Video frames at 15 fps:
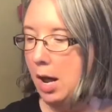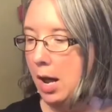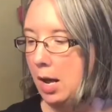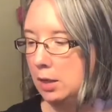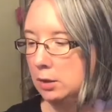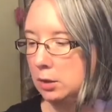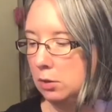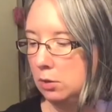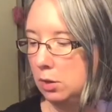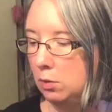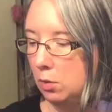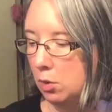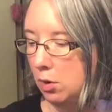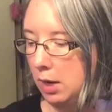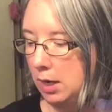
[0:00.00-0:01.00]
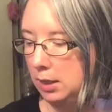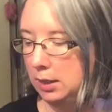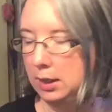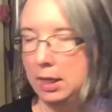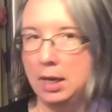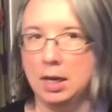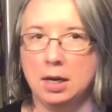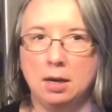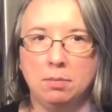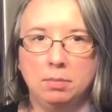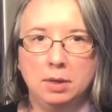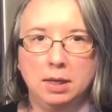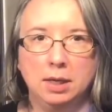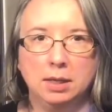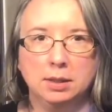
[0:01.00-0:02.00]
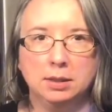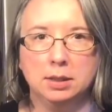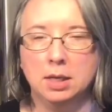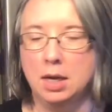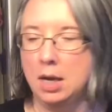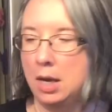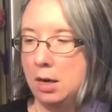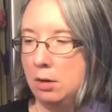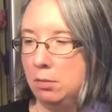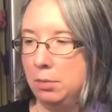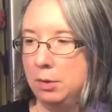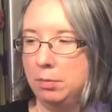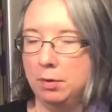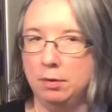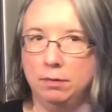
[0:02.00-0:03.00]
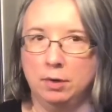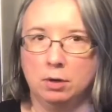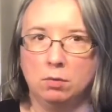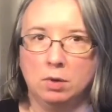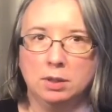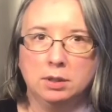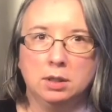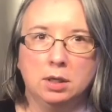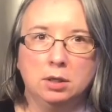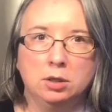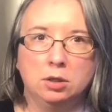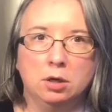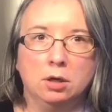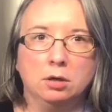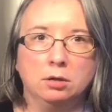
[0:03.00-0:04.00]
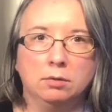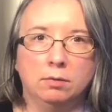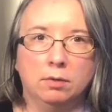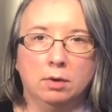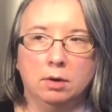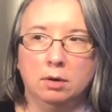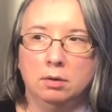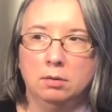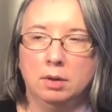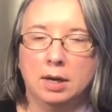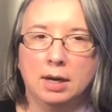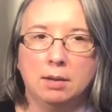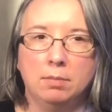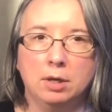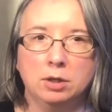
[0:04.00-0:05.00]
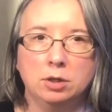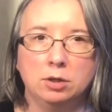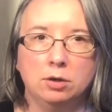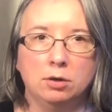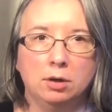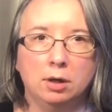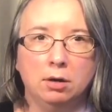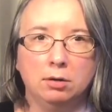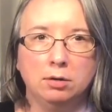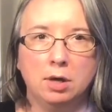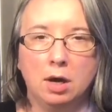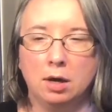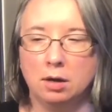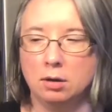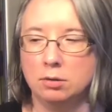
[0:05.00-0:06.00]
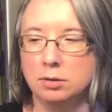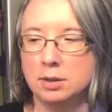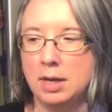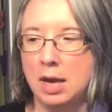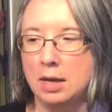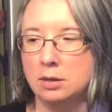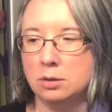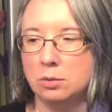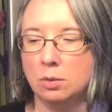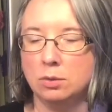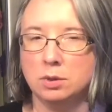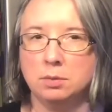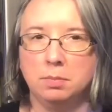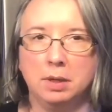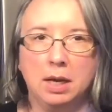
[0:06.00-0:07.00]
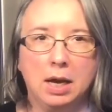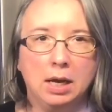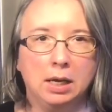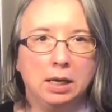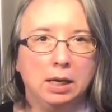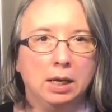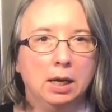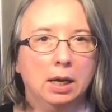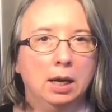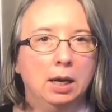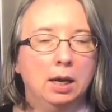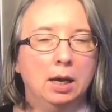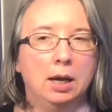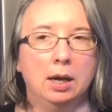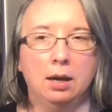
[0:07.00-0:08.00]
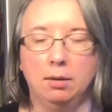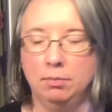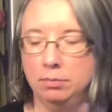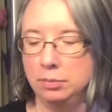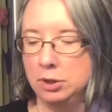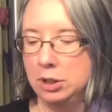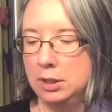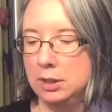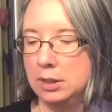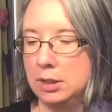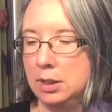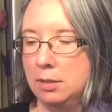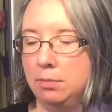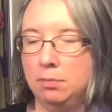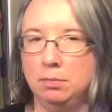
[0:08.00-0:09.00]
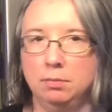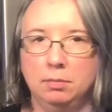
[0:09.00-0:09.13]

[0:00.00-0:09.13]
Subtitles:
And so then we'll go ahead and can up these, and they'll be perfect one-size jars for, like I mentioned earlier, tacos, casserole, spaghetti, cheese dip,